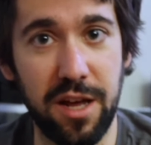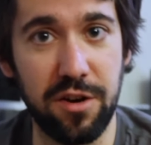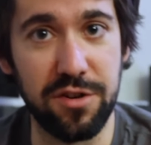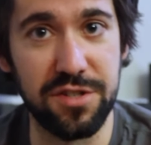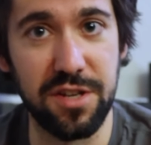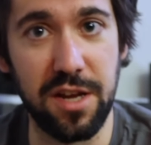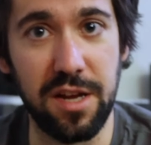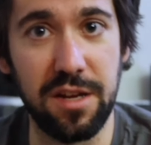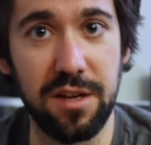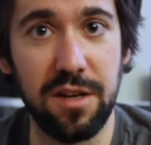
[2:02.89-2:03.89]
enters
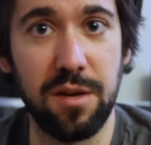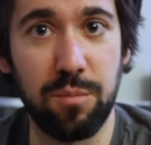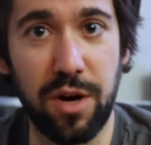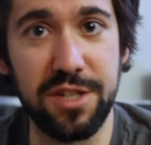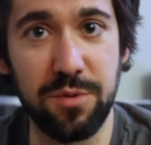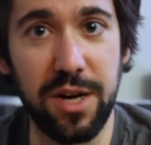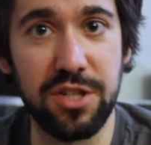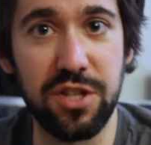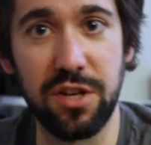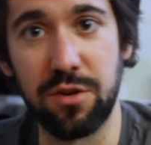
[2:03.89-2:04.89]
a price
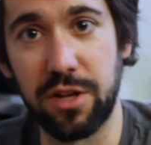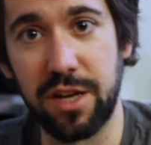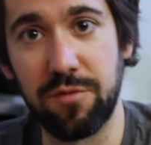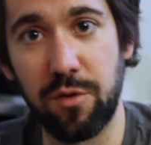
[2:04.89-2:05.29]
range that you're looking